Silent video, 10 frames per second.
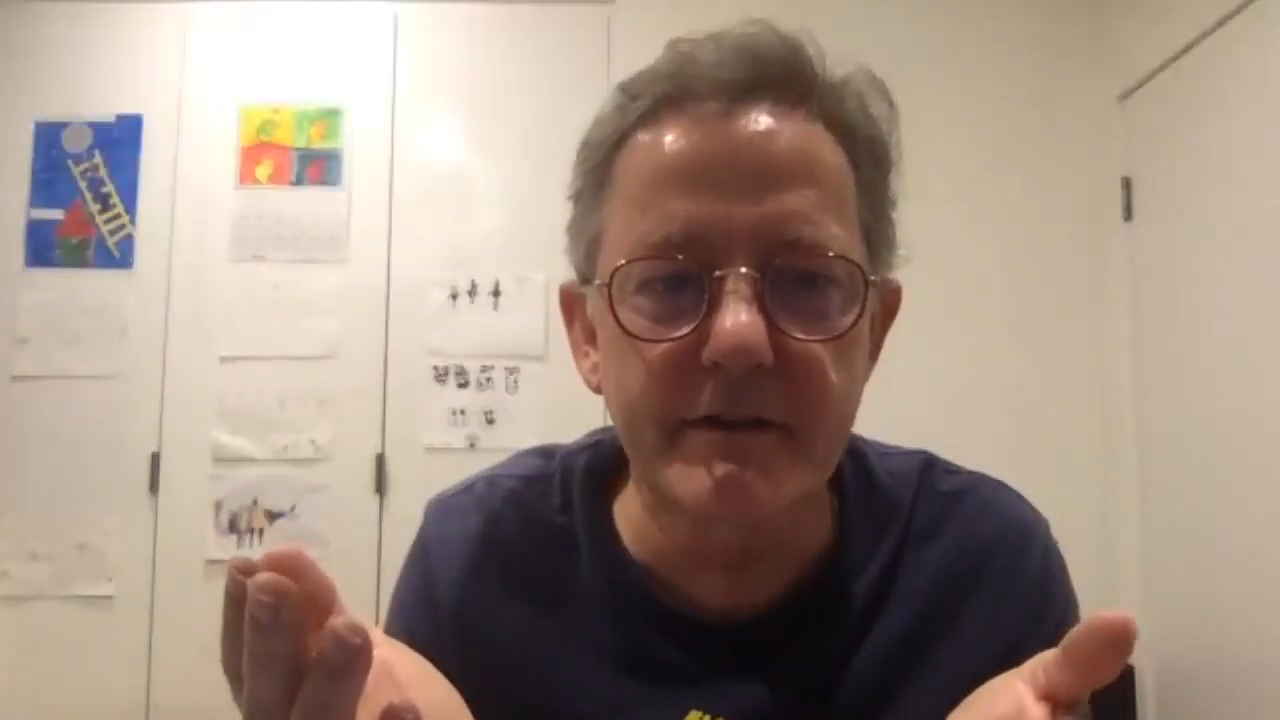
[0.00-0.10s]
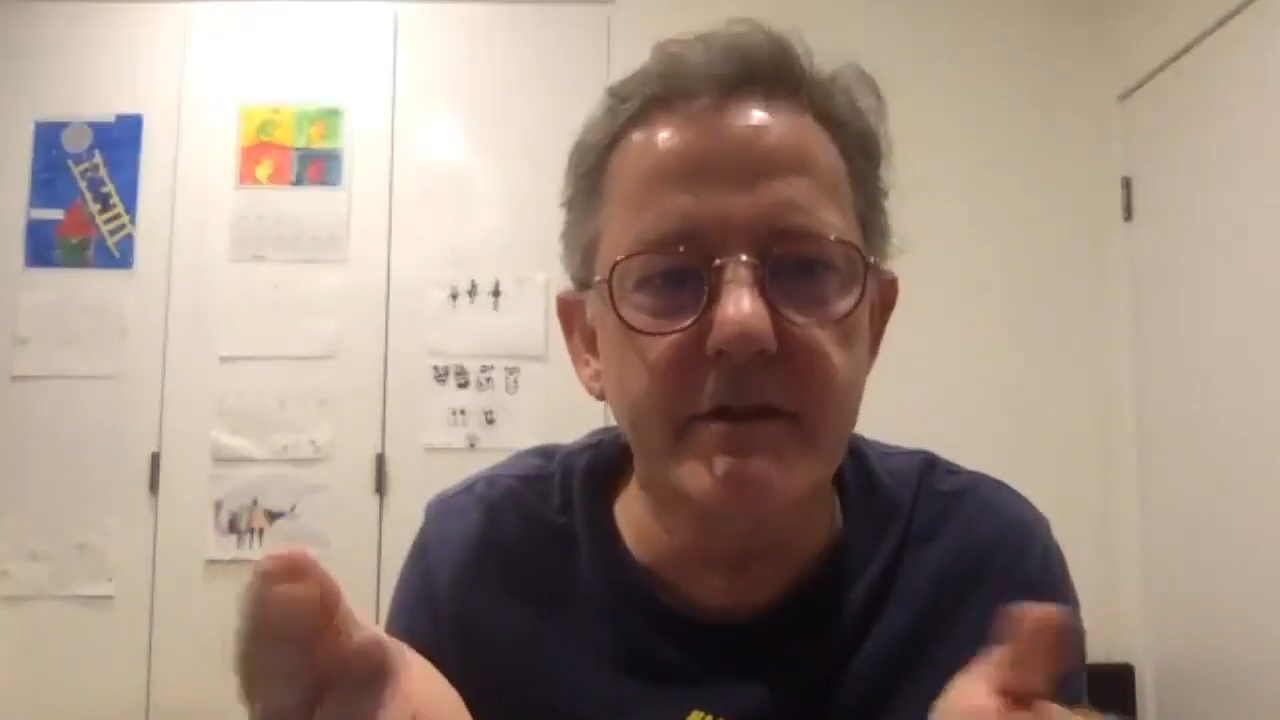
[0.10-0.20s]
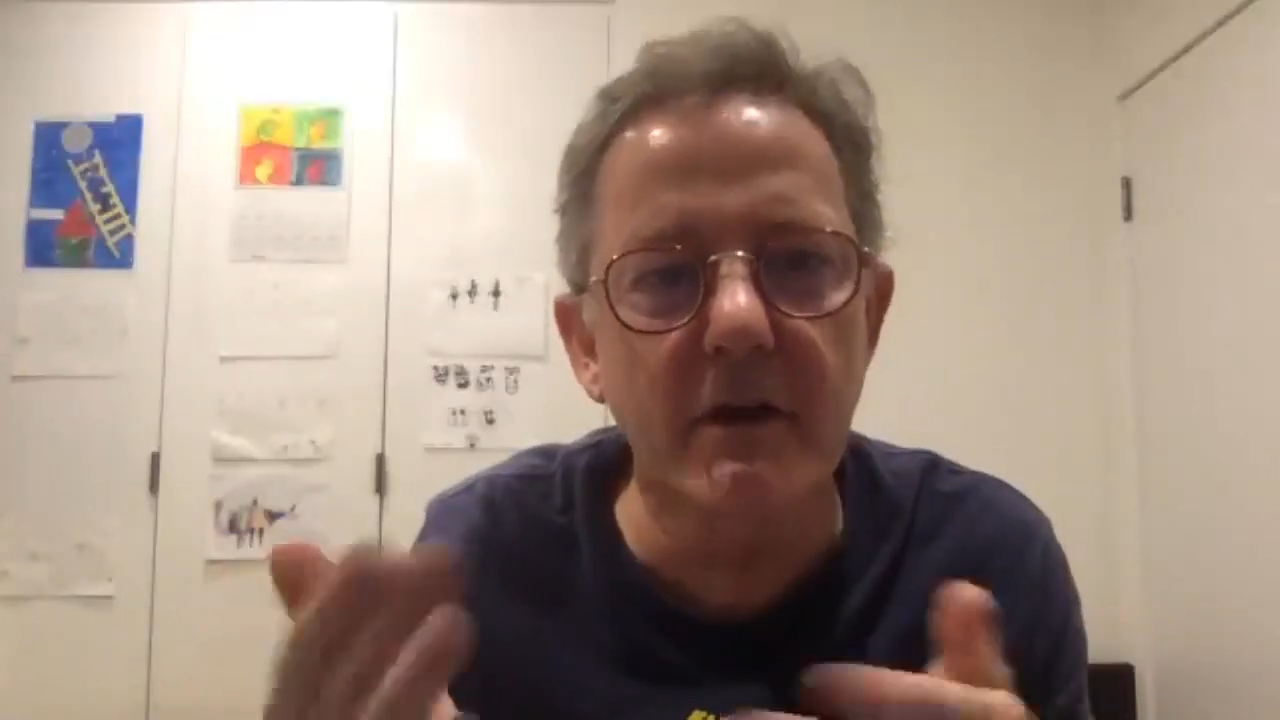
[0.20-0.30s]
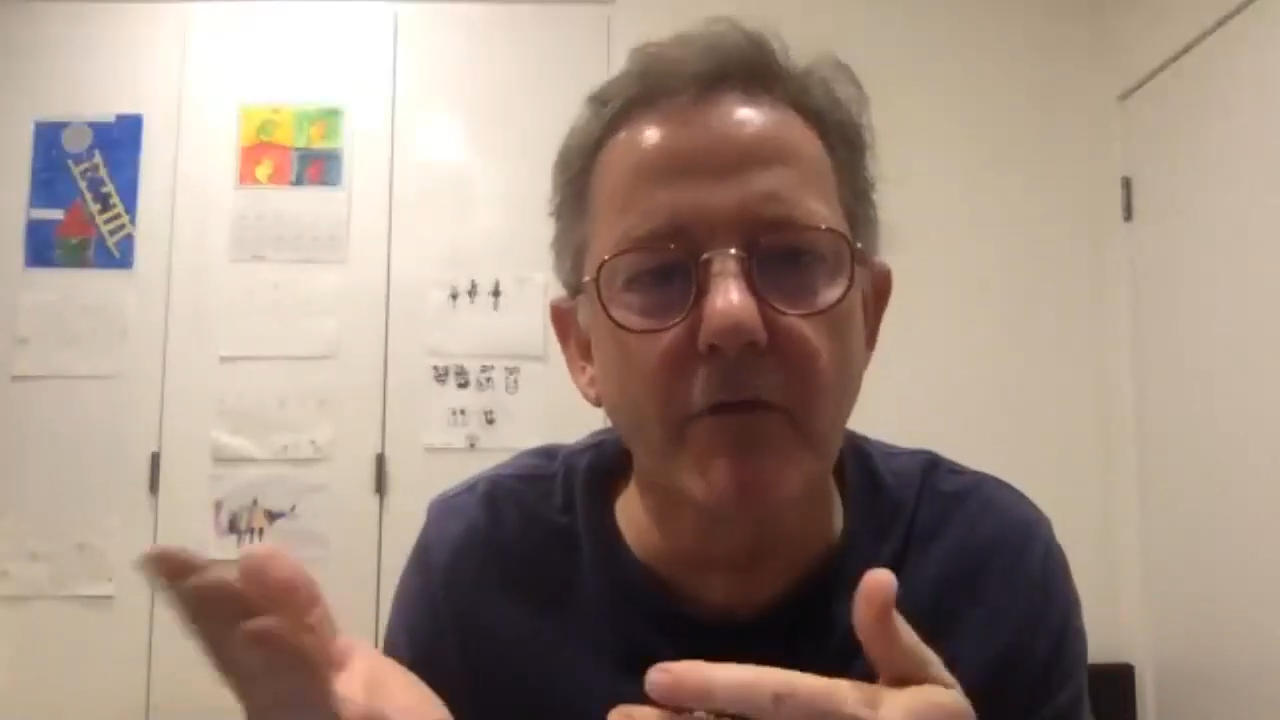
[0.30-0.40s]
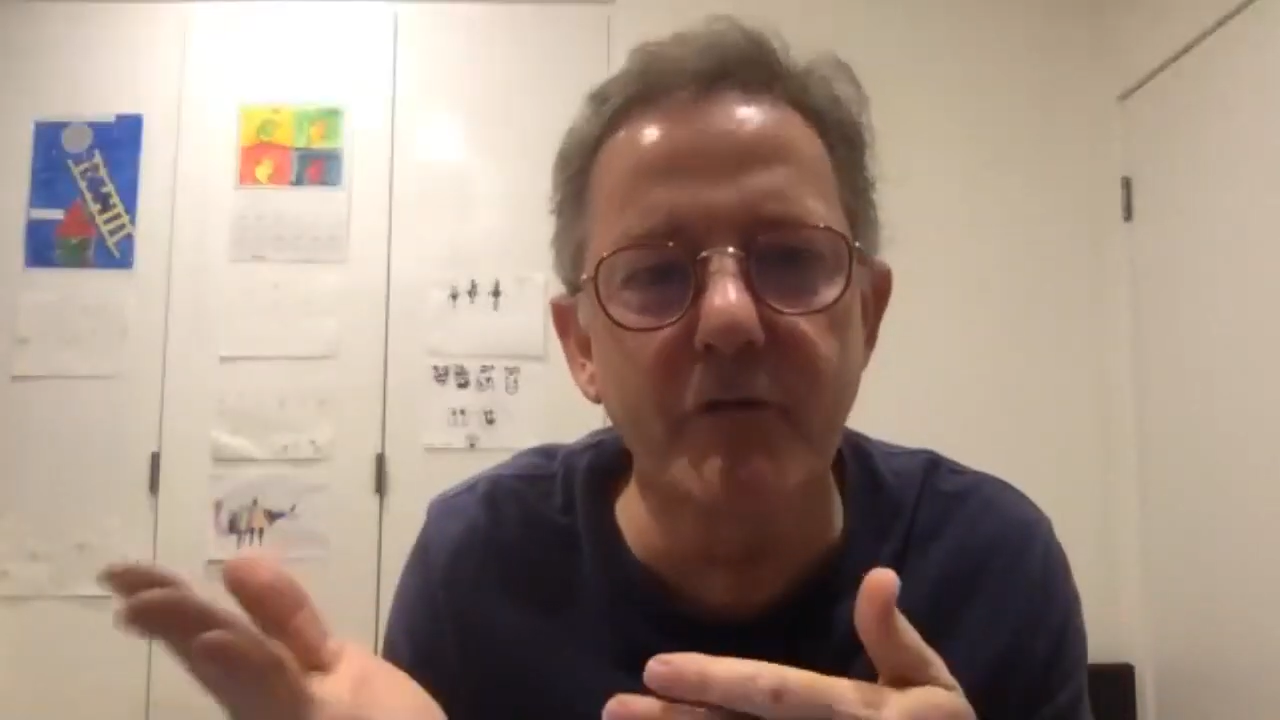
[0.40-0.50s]

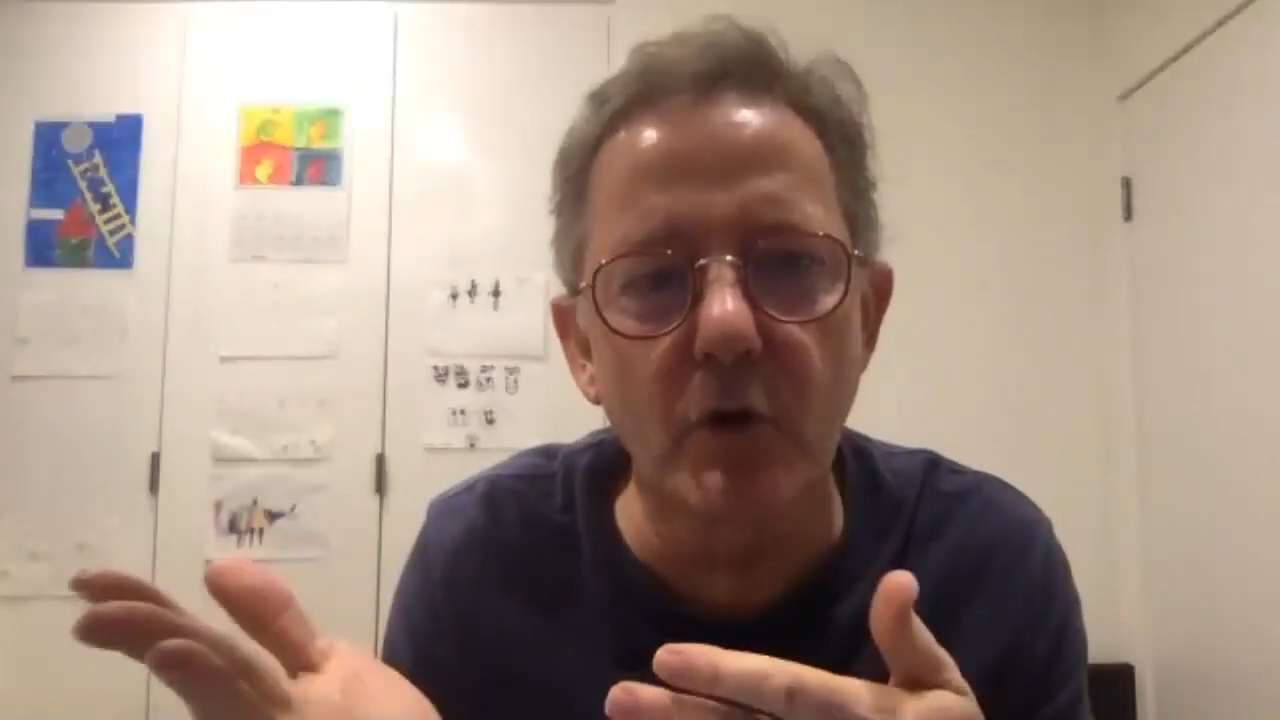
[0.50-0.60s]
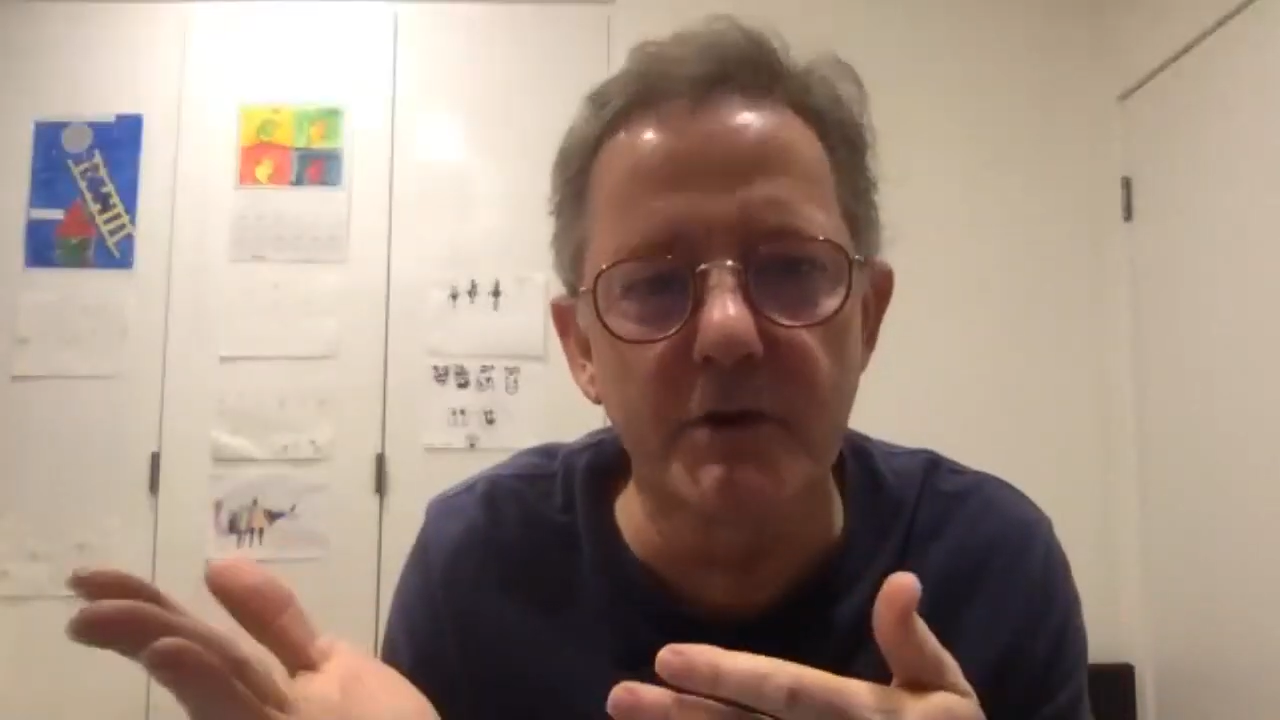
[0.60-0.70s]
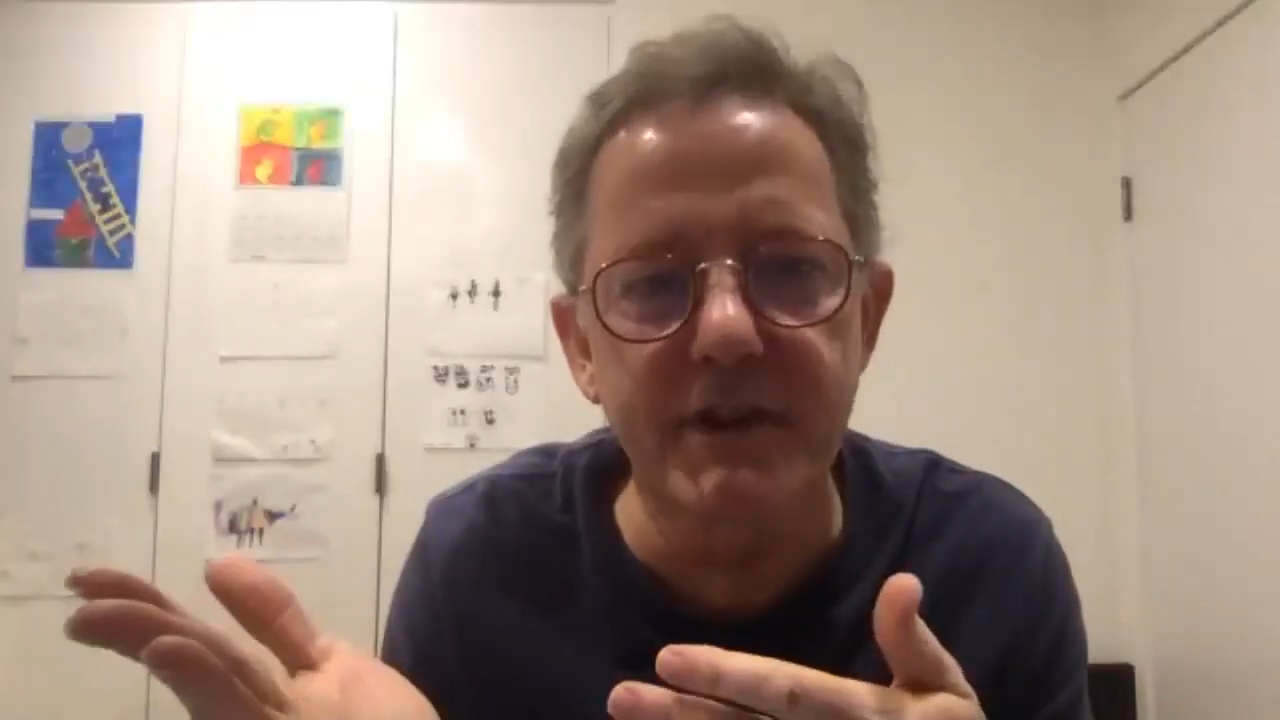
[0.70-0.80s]
So, of course,